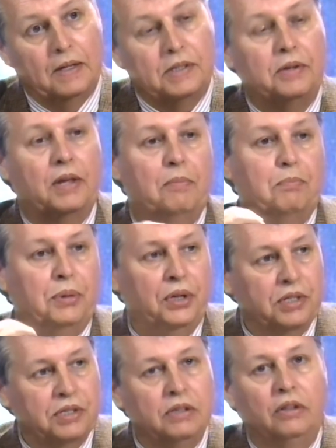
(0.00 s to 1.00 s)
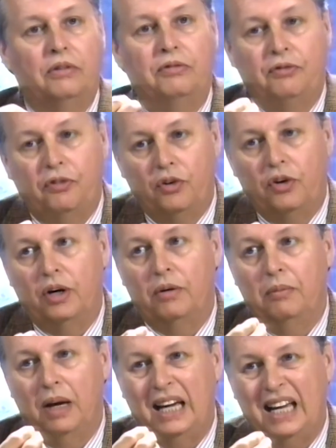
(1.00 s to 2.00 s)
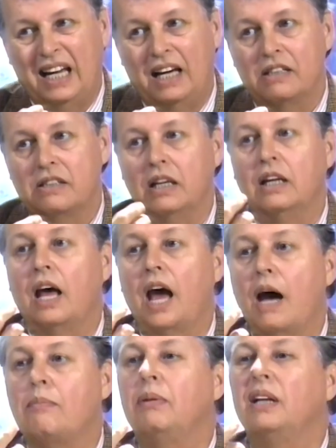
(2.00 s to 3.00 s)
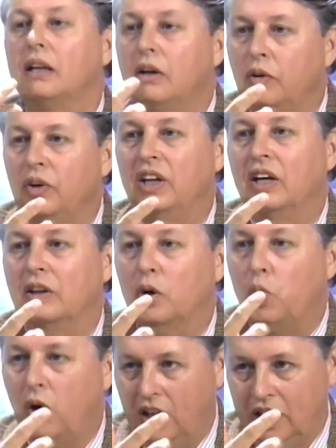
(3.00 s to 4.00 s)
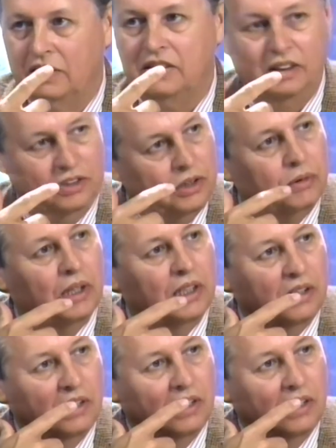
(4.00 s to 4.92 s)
So that personal form has an Apollonian quality to it.